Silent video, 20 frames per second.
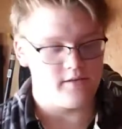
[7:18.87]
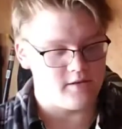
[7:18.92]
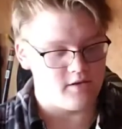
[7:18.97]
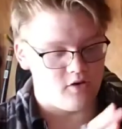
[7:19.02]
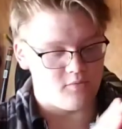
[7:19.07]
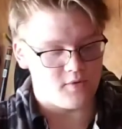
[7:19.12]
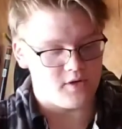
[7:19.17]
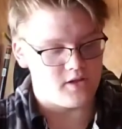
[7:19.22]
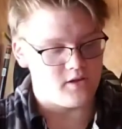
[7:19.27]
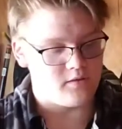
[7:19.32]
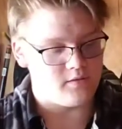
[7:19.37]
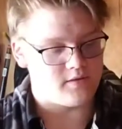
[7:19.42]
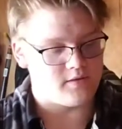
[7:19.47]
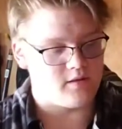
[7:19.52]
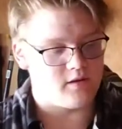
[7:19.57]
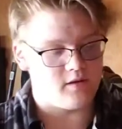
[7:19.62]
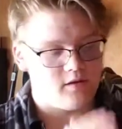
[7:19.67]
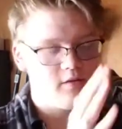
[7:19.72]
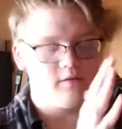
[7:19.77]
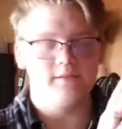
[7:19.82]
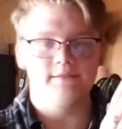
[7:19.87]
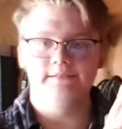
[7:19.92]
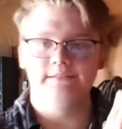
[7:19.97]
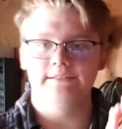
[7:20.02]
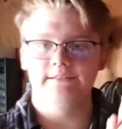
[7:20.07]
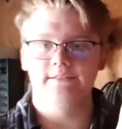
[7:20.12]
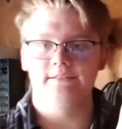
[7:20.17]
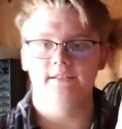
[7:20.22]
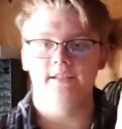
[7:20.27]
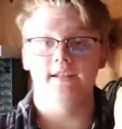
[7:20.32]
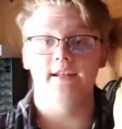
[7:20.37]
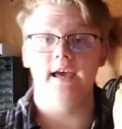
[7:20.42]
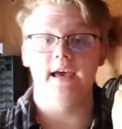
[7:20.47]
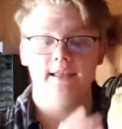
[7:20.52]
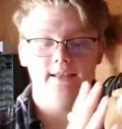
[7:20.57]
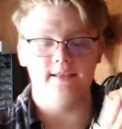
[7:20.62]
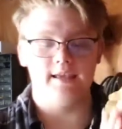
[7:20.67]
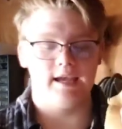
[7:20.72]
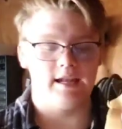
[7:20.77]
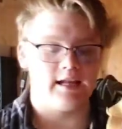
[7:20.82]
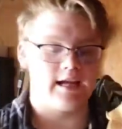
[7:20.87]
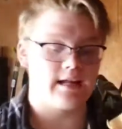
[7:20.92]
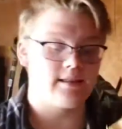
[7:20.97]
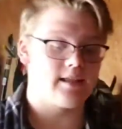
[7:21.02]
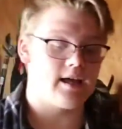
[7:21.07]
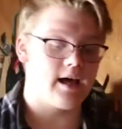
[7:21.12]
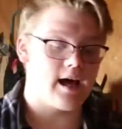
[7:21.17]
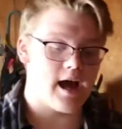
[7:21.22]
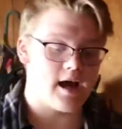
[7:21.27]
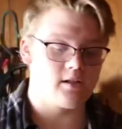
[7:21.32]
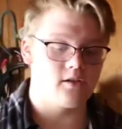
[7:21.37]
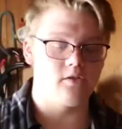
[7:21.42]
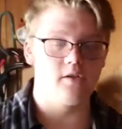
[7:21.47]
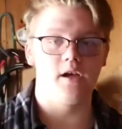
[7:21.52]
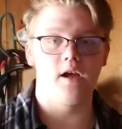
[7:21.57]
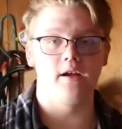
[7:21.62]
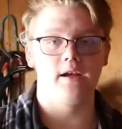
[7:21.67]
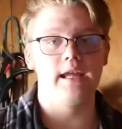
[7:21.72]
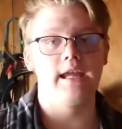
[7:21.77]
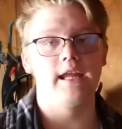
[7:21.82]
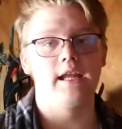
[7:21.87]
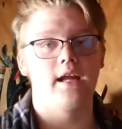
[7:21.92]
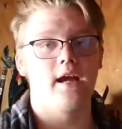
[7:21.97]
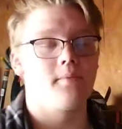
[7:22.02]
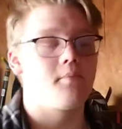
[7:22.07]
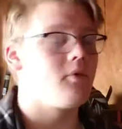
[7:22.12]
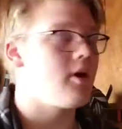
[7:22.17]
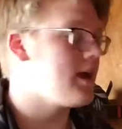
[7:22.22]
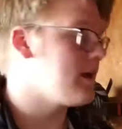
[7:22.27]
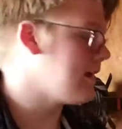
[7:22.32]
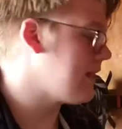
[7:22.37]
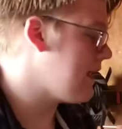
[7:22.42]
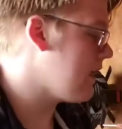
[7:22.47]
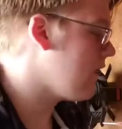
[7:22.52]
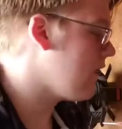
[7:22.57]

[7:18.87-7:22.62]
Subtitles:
So I'm going to use the nice side. I got the hot glue gun heating up right